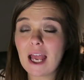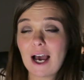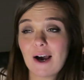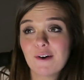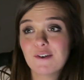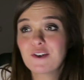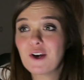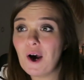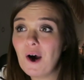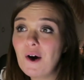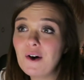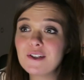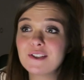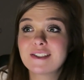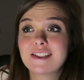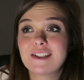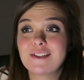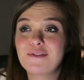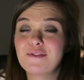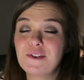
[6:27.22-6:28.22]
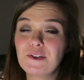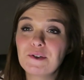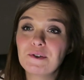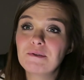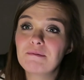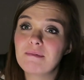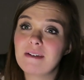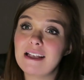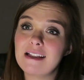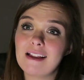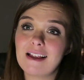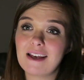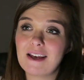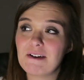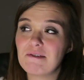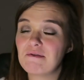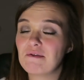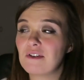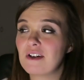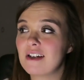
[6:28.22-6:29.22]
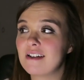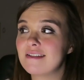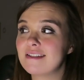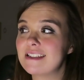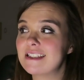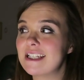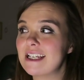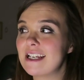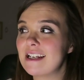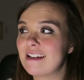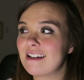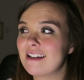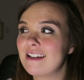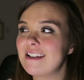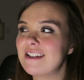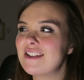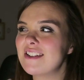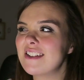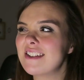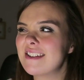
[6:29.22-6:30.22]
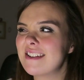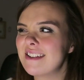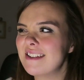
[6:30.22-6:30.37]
alcohol to fuel me like everyone else did, and it